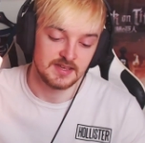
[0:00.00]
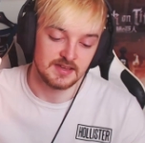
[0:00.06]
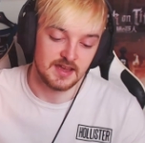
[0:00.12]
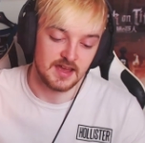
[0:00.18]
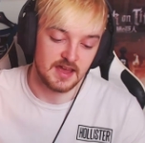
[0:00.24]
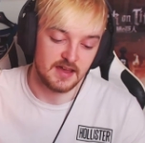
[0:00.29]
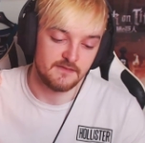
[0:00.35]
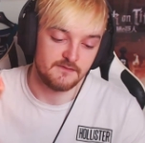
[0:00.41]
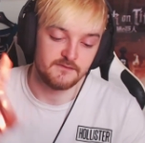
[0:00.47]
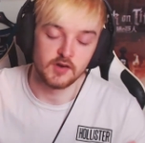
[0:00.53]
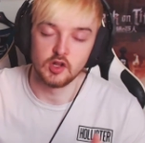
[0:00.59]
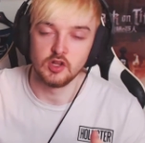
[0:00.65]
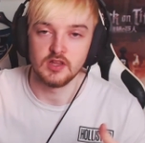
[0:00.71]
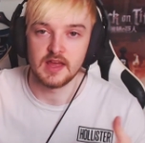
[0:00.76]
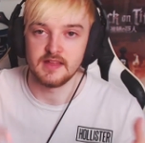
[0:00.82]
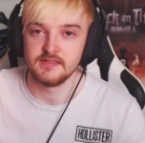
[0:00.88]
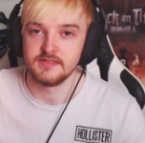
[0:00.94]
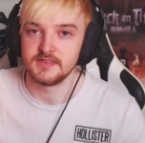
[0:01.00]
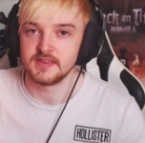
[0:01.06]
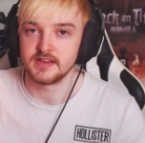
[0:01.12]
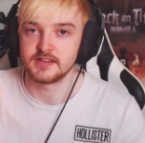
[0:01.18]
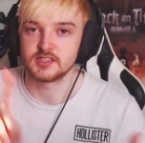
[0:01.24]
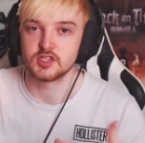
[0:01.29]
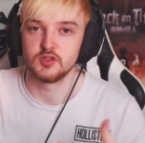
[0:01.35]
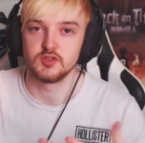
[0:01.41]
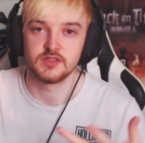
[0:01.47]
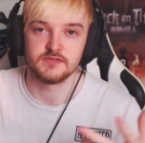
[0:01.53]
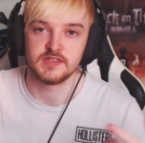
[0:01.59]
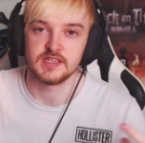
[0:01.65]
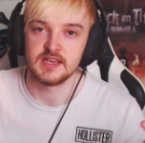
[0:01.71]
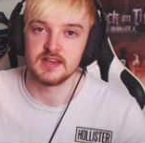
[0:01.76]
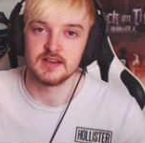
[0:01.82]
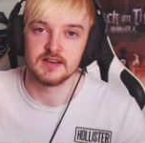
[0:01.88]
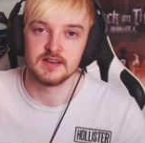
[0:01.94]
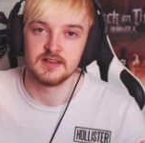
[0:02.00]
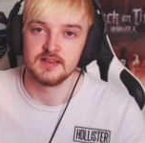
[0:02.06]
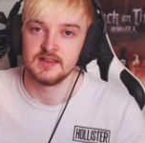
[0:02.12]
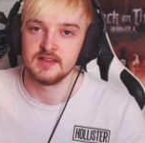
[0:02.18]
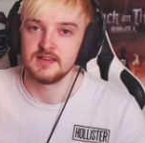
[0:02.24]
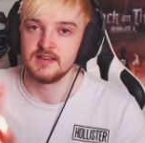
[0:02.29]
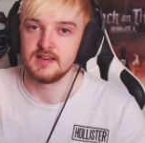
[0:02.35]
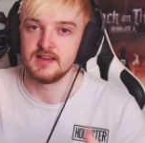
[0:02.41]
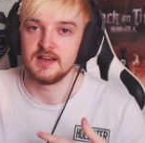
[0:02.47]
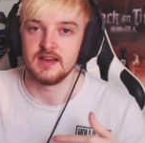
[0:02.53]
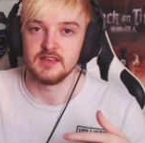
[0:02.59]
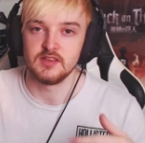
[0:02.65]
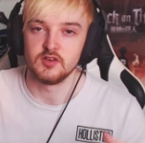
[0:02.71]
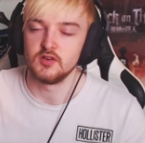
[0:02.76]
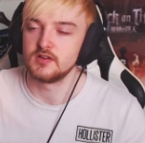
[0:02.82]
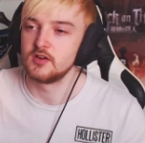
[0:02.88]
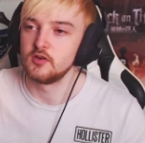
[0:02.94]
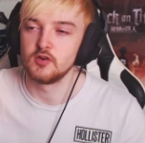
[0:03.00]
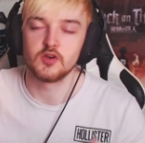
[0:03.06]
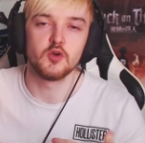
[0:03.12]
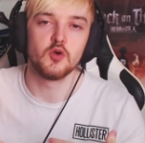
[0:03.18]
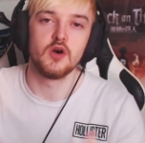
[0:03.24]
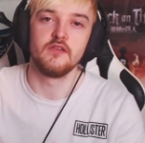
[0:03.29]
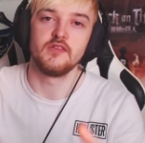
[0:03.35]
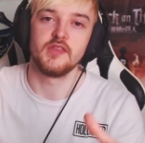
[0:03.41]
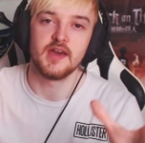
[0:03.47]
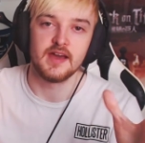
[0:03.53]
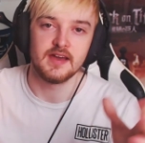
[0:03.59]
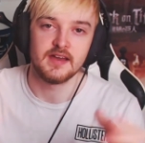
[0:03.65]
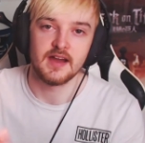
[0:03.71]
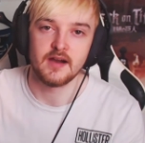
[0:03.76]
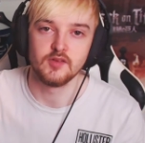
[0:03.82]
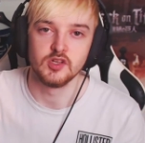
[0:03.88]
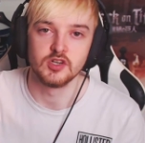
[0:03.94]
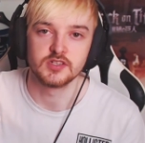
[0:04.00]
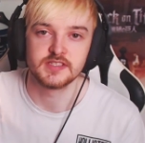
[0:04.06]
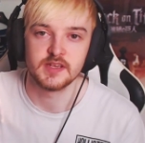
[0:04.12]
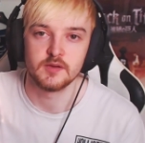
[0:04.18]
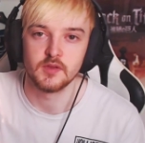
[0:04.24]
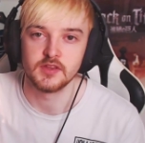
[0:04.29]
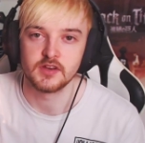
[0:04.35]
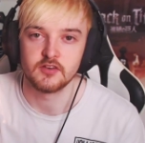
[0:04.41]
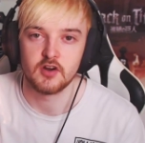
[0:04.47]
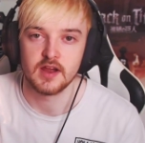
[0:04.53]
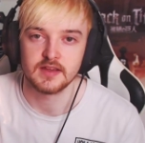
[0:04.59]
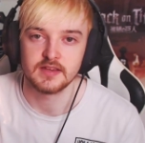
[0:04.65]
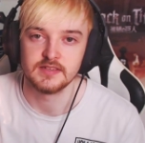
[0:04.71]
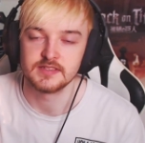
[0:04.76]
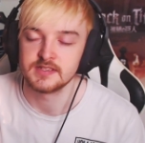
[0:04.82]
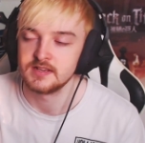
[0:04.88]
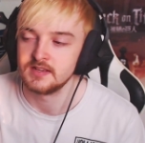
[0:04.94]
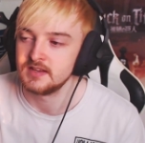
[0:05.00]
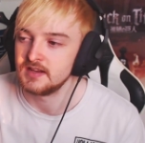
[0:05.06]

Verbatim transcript: Uh, full length exclusive tier, uh, you know, go, go over there, have a look, see what the crack is.